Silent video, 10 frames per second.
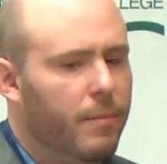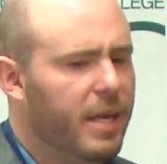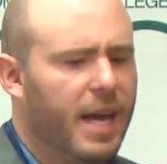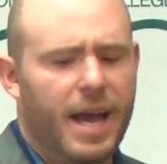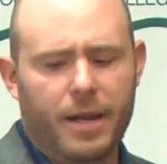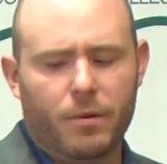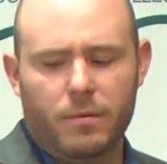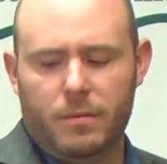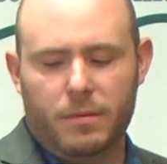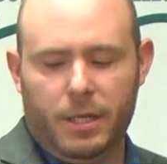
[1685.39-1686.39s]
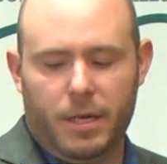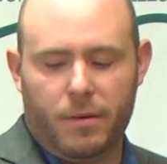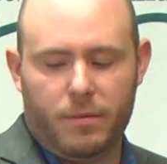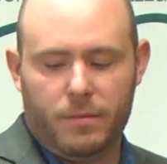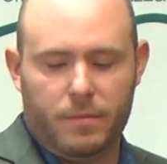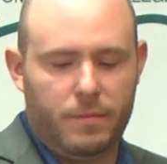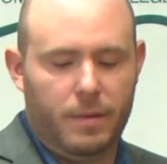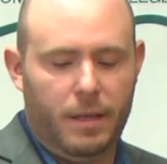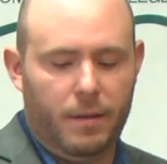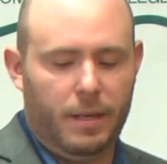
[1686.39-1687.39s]
but yeah, I don't, you know,
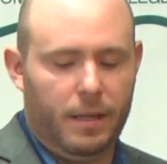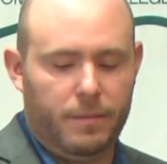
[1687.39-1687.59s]
it,